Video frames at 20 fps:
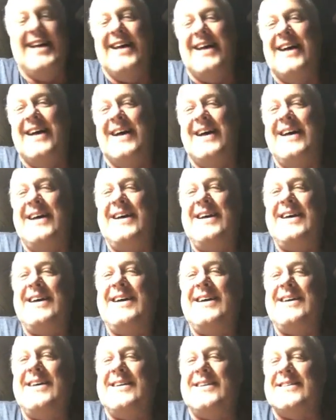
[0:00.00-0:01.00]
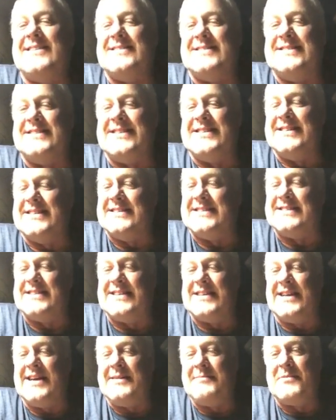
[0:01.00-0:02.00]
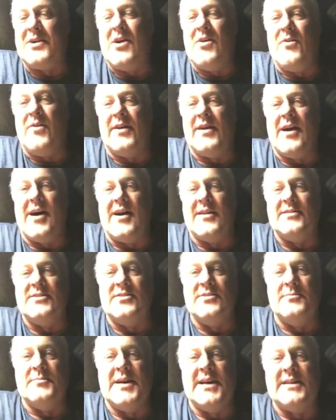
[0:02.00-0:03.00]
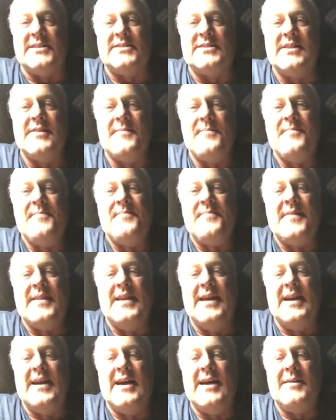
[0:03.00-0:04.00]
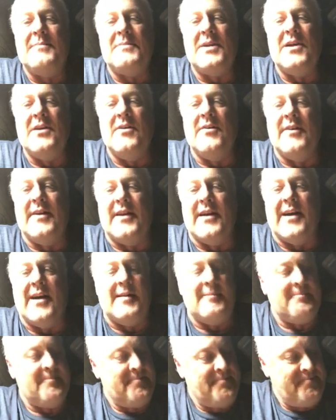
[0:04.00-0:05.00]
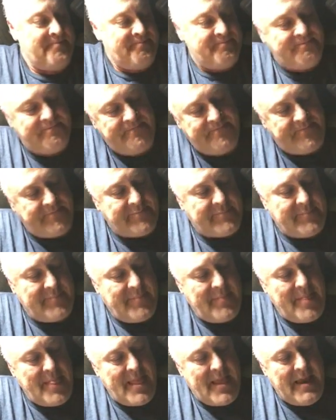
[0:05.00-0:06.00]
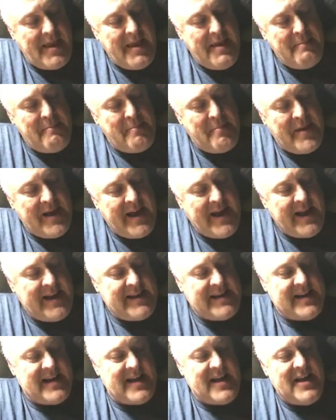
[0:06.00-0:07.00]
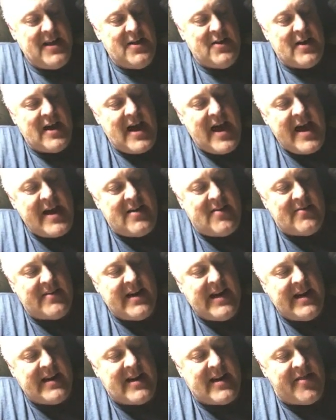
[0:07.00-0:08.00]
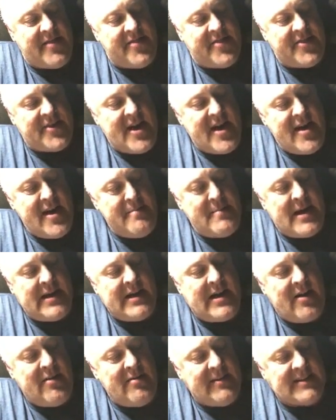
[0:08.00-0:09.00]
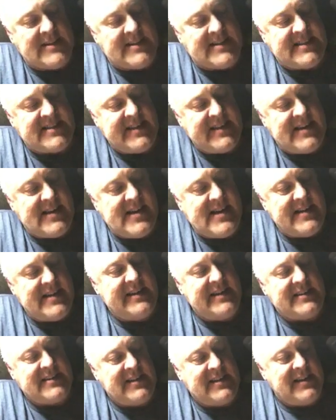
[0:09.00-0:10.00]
Oh, geez. I'm going on too much. I'm going on. But I don't need a thumb. I'd only sit on it.